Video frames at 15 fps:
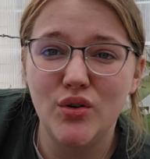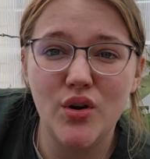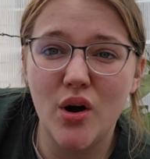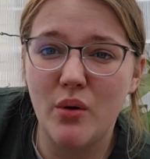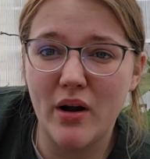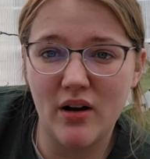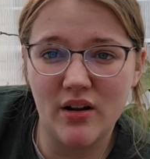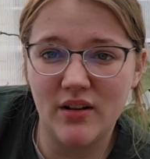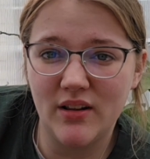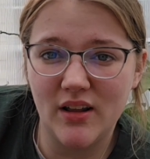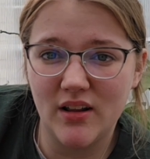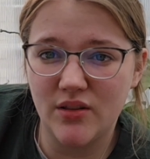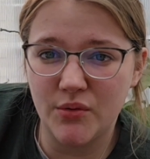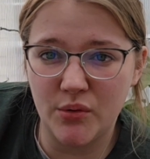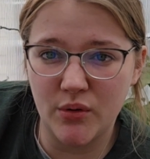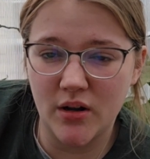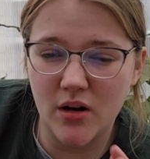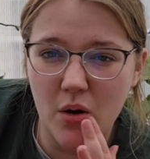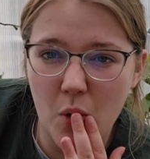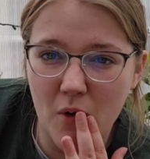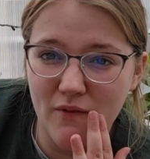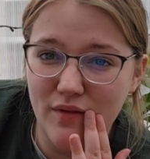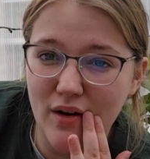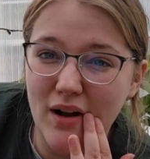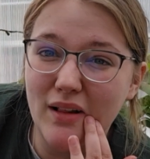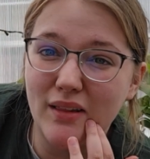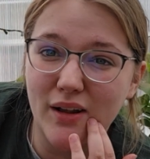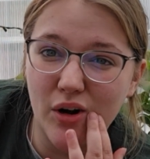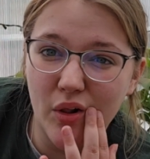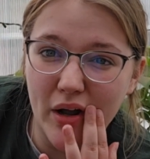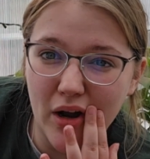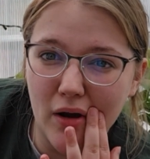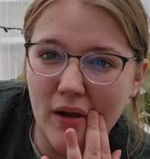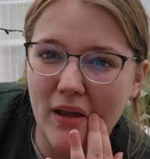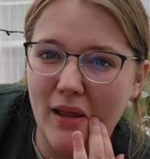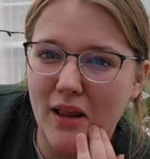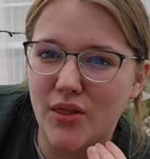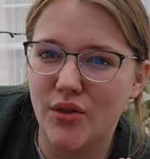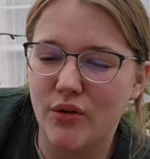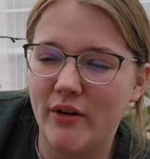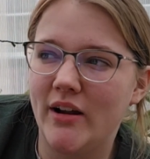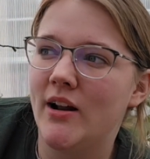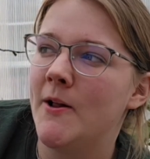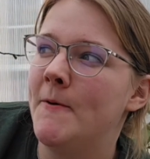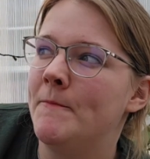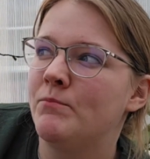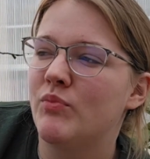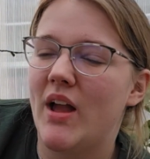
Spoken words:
no air can get through it, or very little air can get through it,